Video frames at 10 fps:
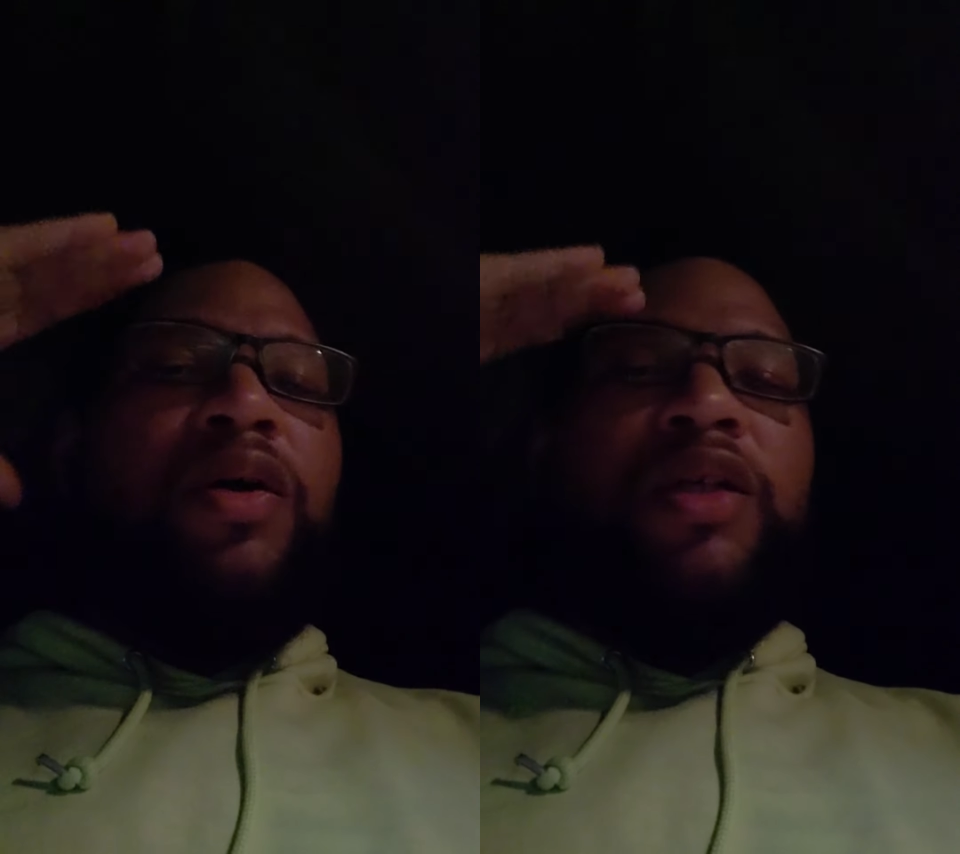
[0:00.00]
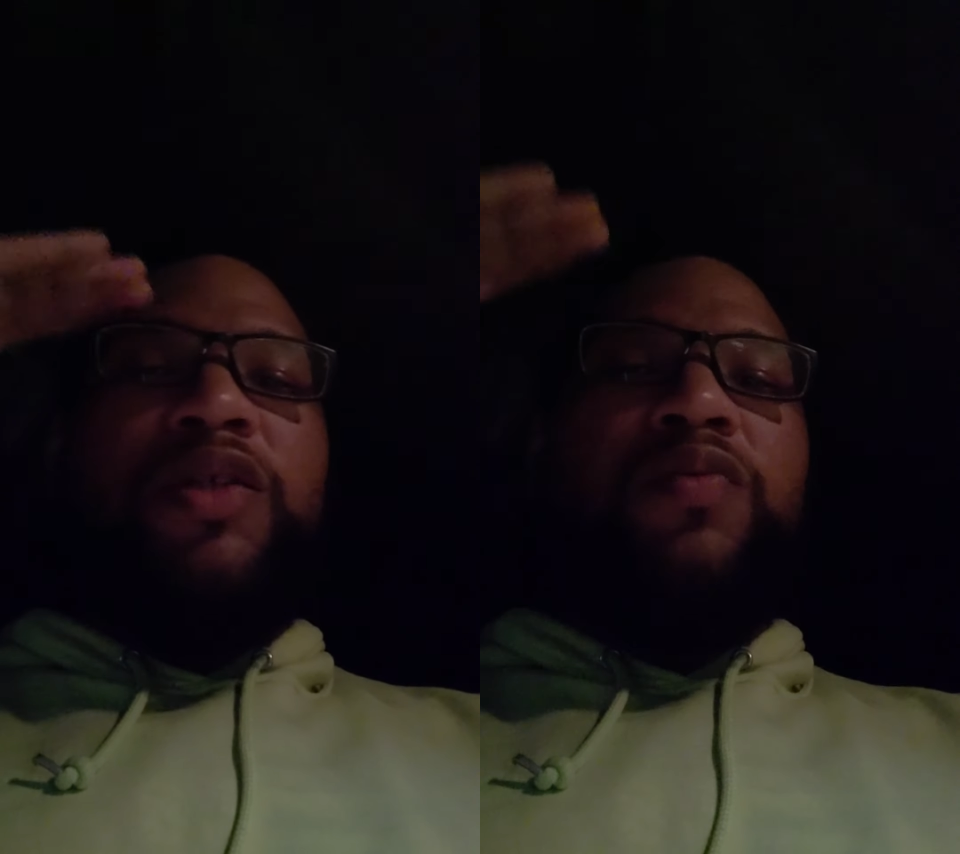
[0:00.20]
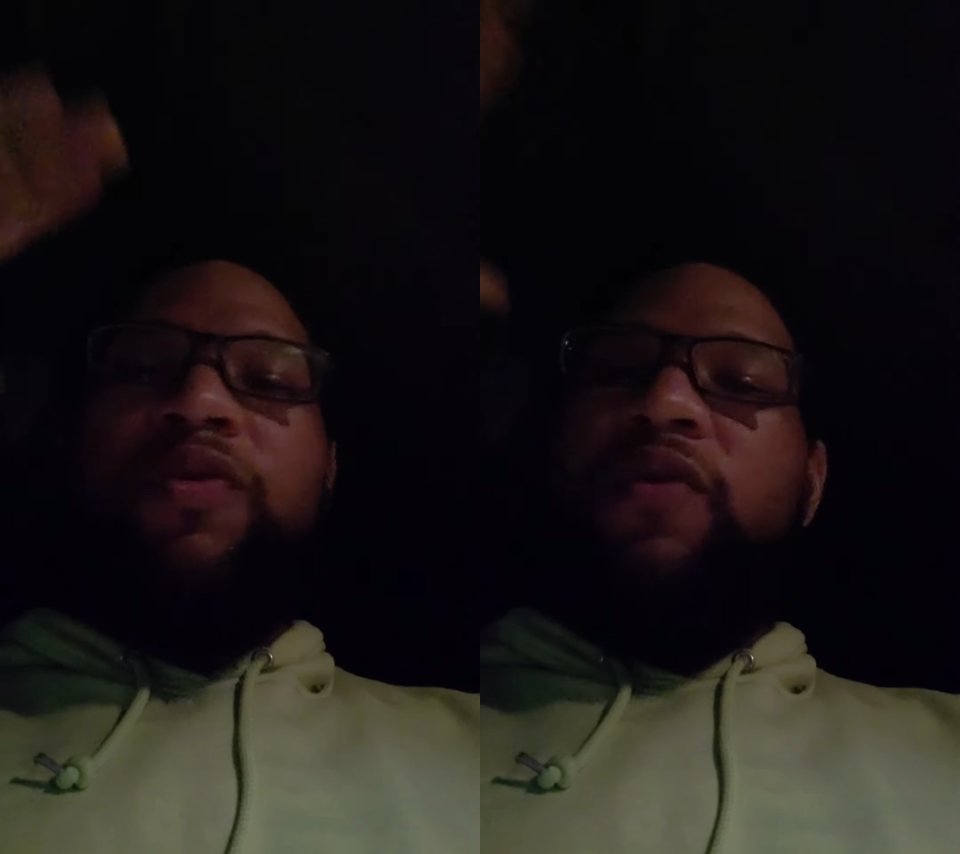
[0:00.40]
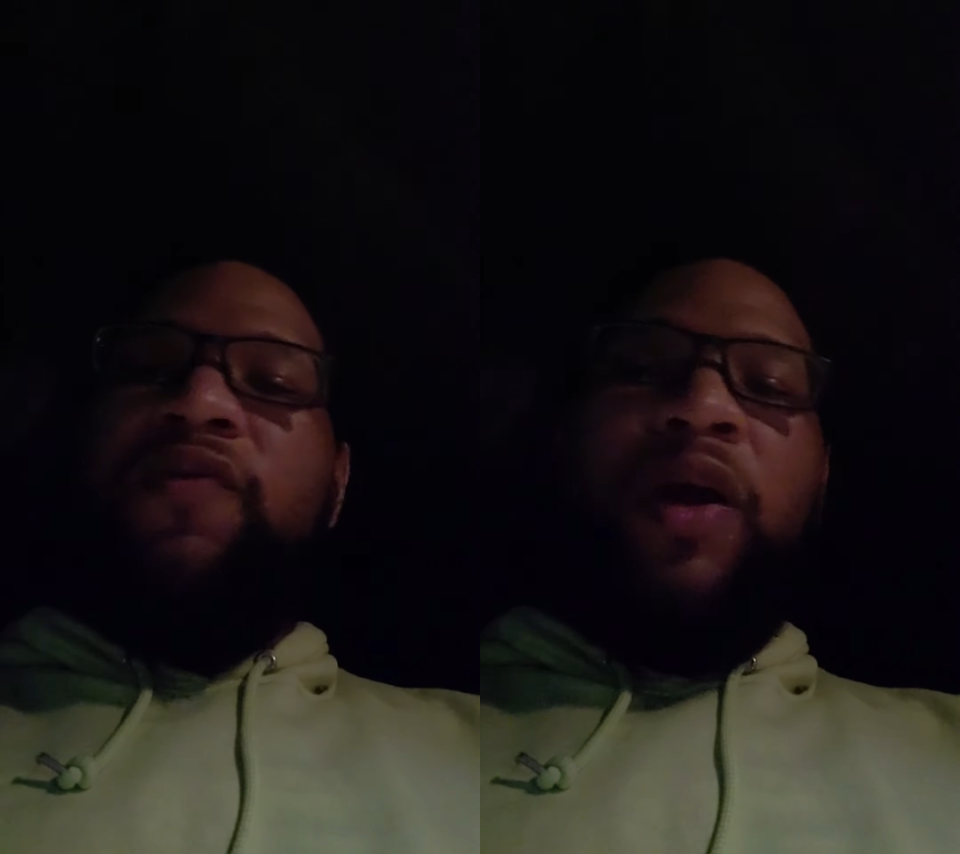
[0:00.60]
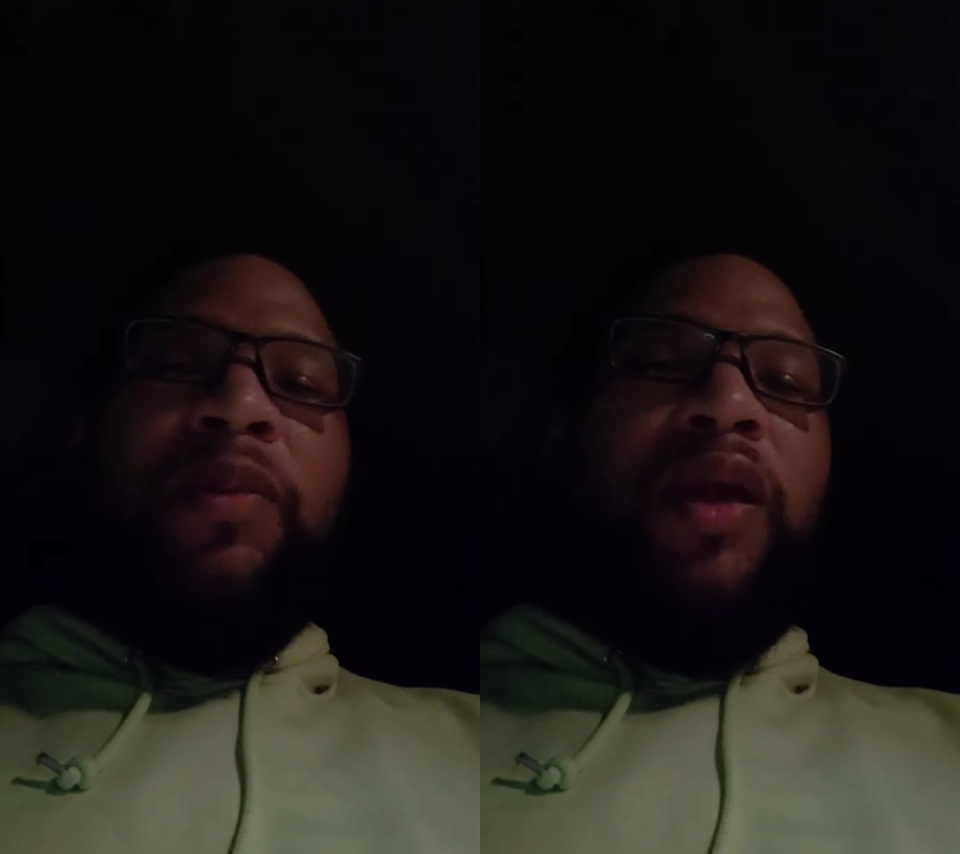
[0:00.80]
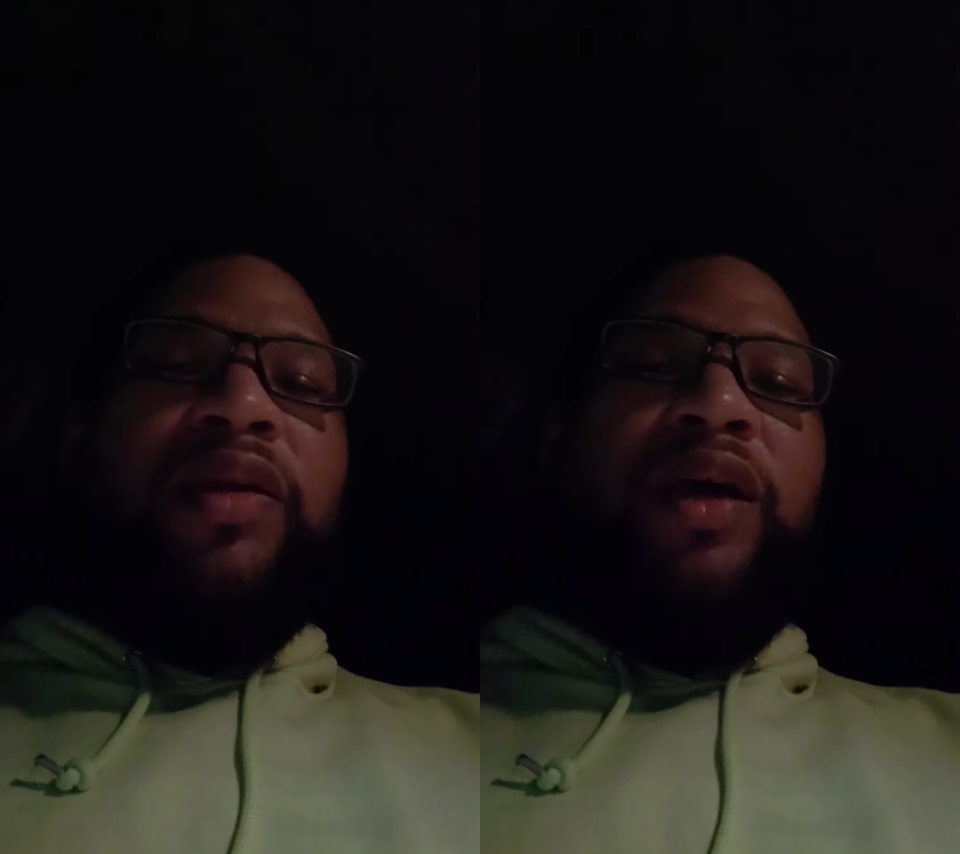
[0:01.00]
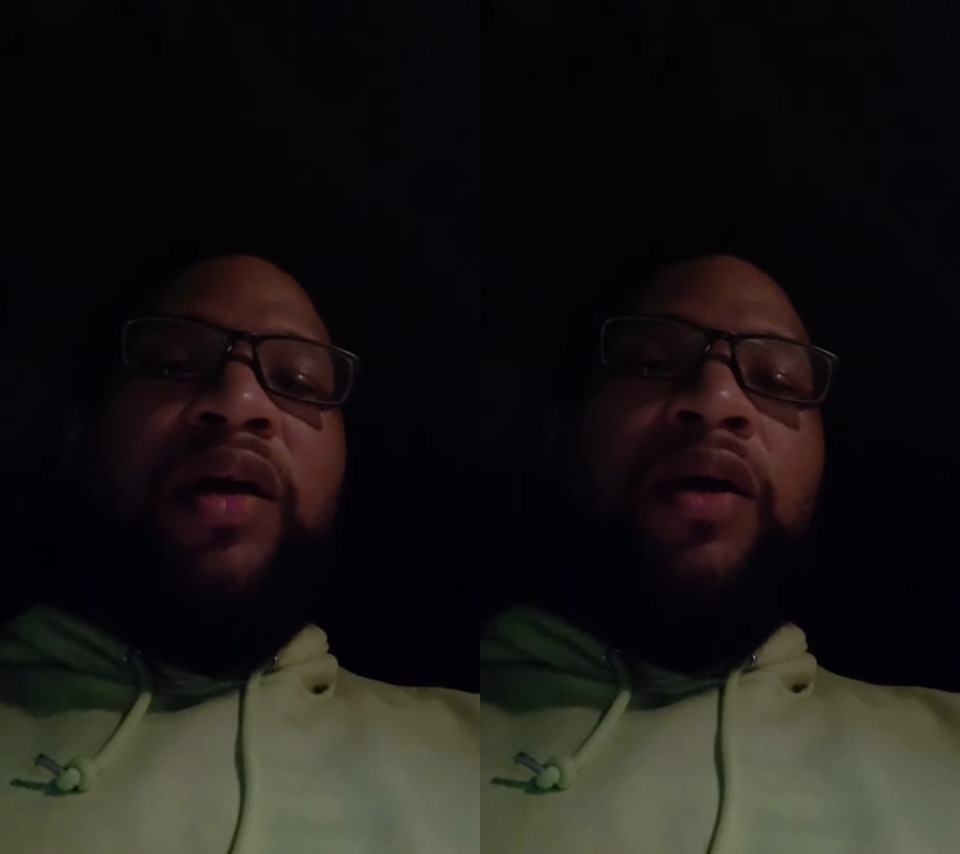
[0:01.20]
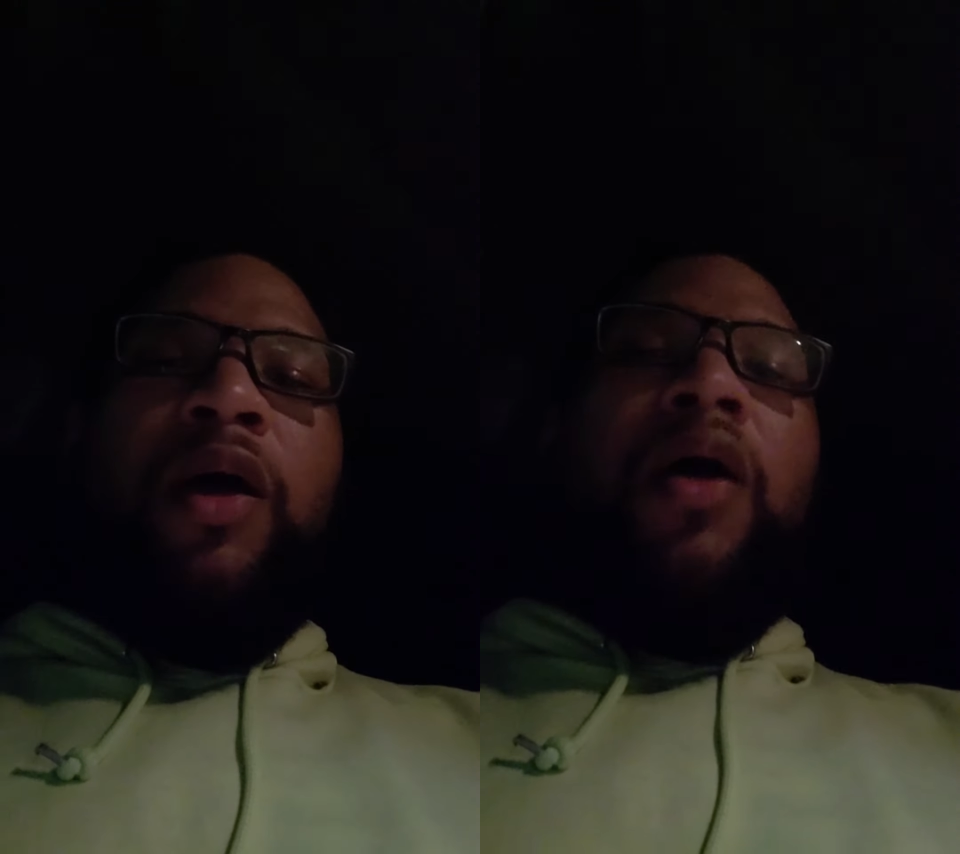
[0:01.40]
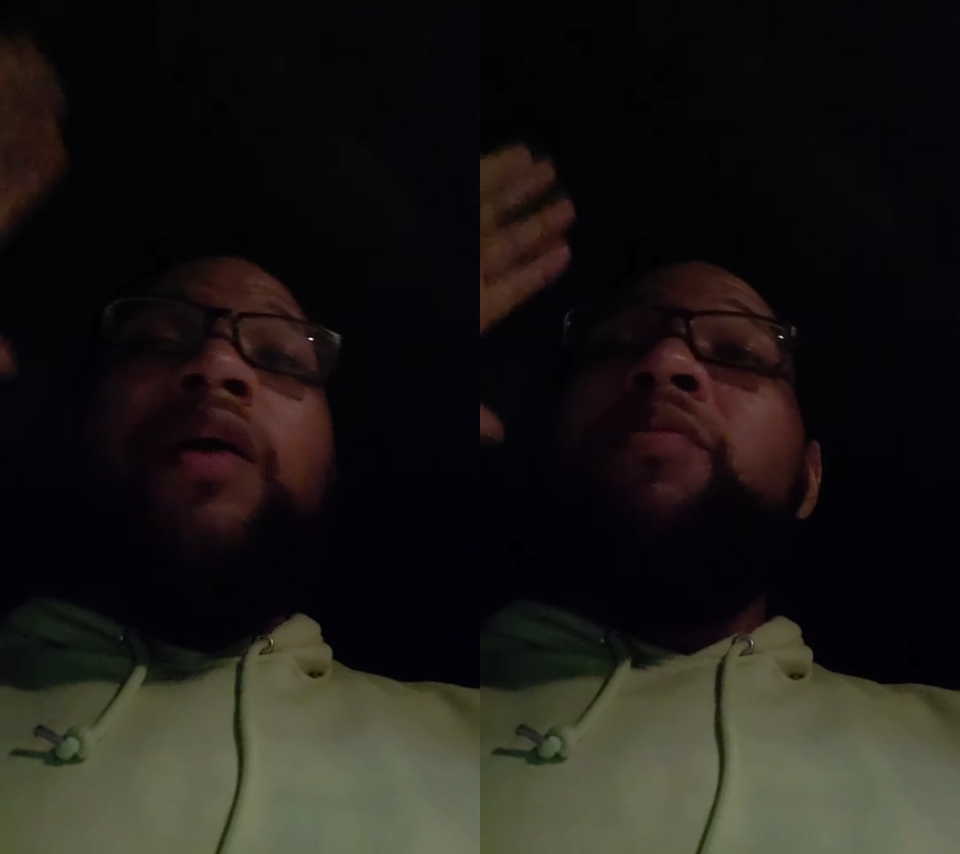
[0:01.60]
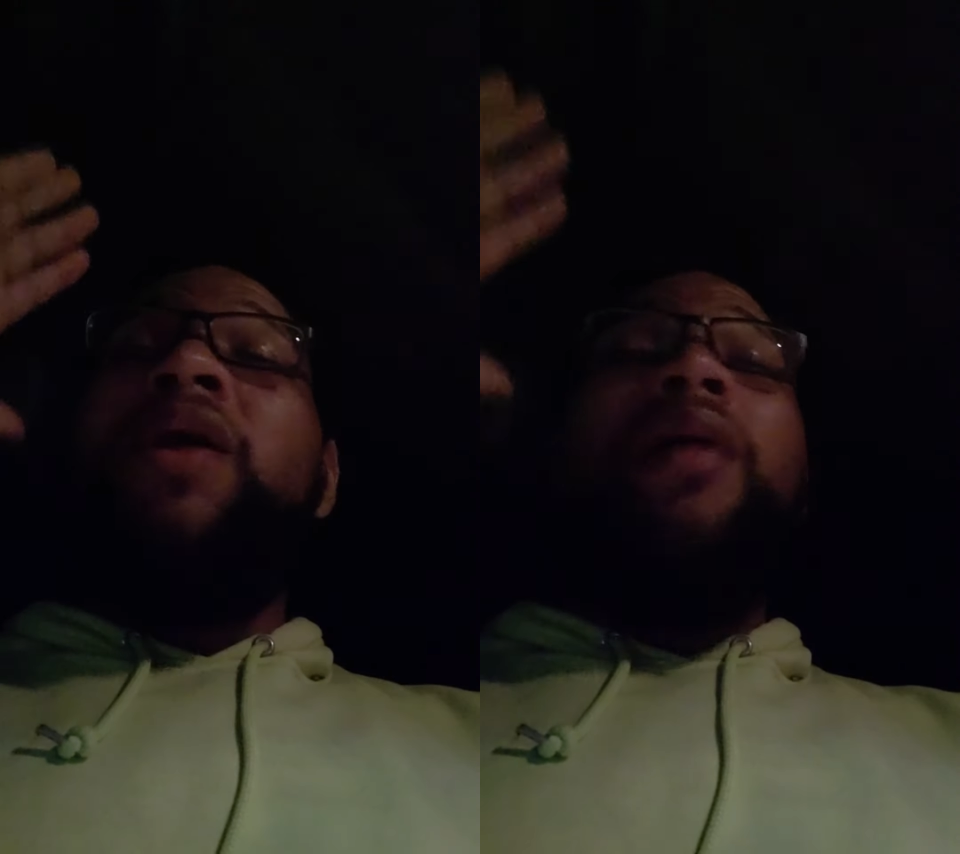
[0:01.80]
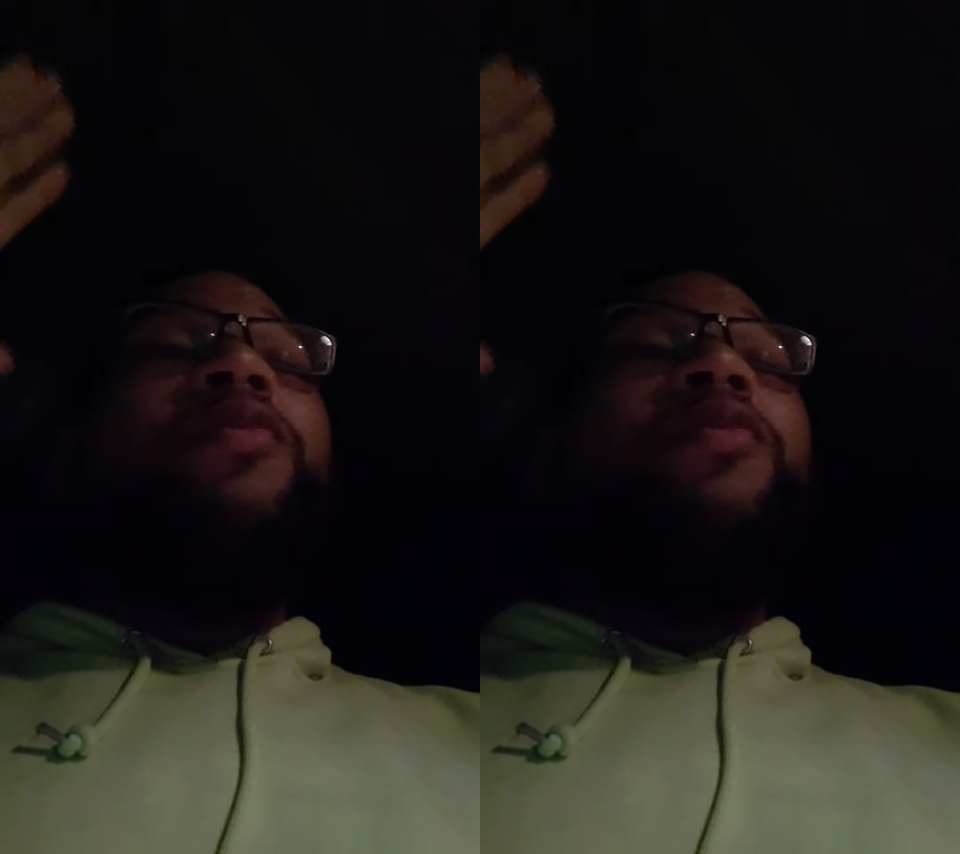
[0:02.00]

issues with your family like that. But I'm